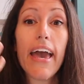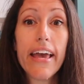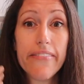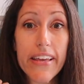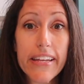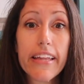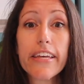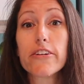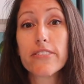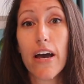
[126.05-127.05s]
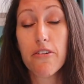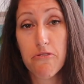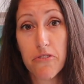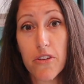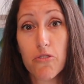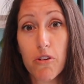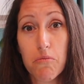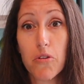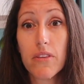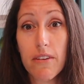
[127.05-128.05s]
and then clears out through the
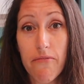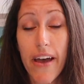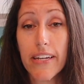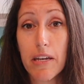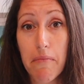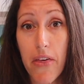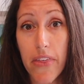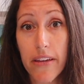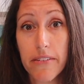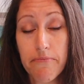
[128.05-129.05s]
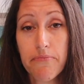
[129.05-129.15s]
normal lymphatic method.